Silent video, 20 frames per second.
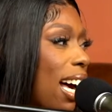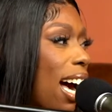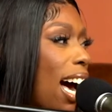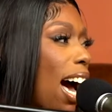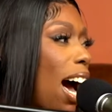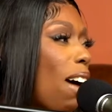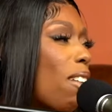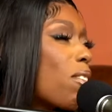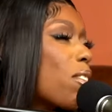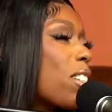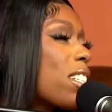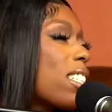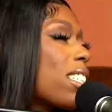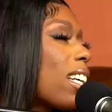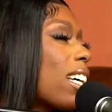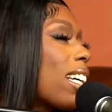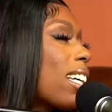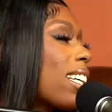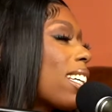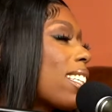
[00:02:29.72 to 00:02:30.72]
I was just
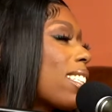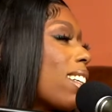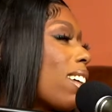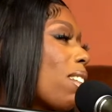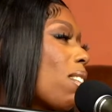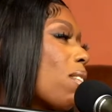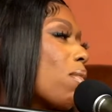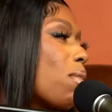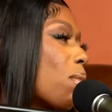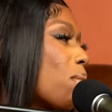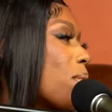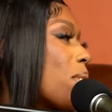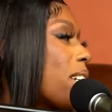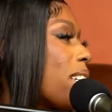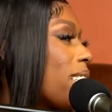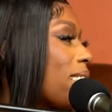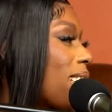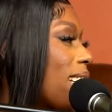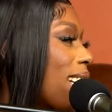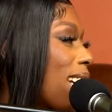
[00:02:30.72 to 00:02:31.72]
like, it's over
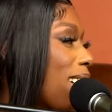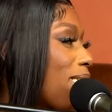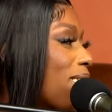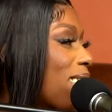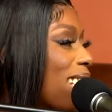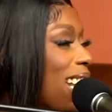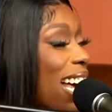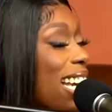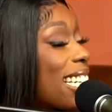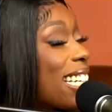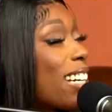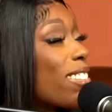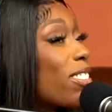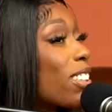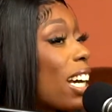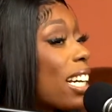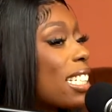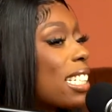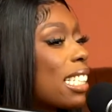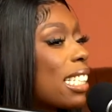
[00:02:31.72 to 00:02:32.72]
with. Like,
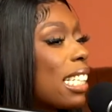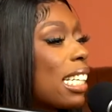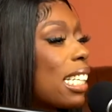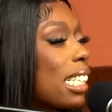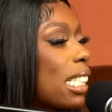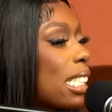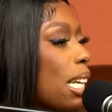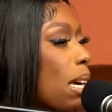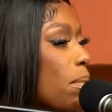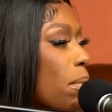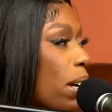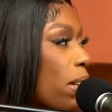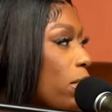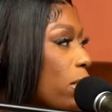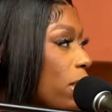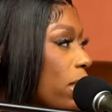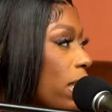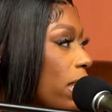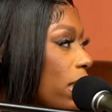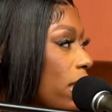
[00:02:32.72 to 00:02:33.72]
I just didn't stop
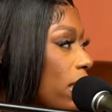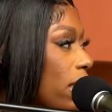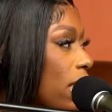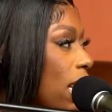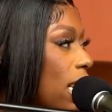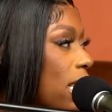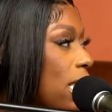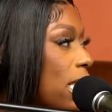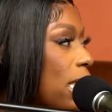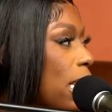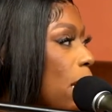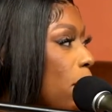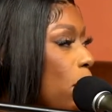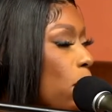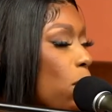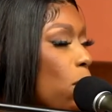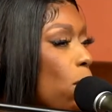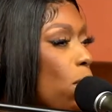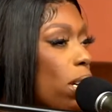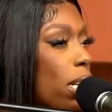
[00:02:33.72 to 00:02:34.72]
after that. I just kept
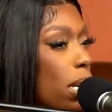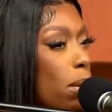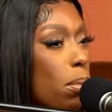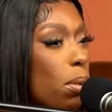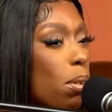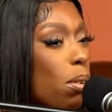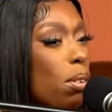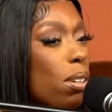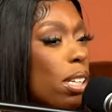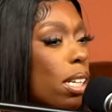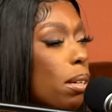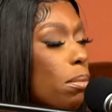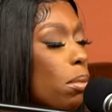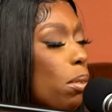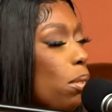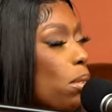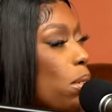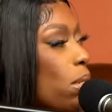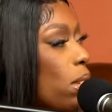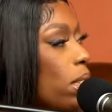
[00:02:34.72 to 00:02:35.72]
on
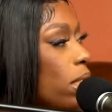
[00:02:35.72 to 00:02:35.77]
going.